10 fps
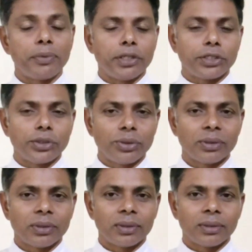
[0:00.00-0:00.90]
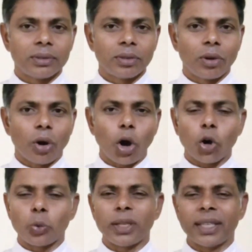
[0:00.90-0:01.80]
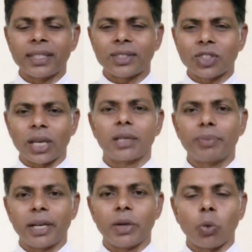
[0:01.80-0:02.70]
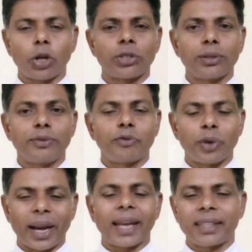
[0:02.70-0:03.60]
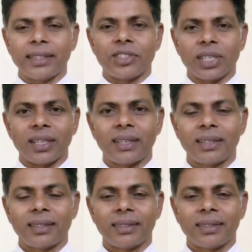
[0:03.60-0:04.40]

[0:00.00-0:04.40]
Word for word: were with you or would they terribly want to forget this year?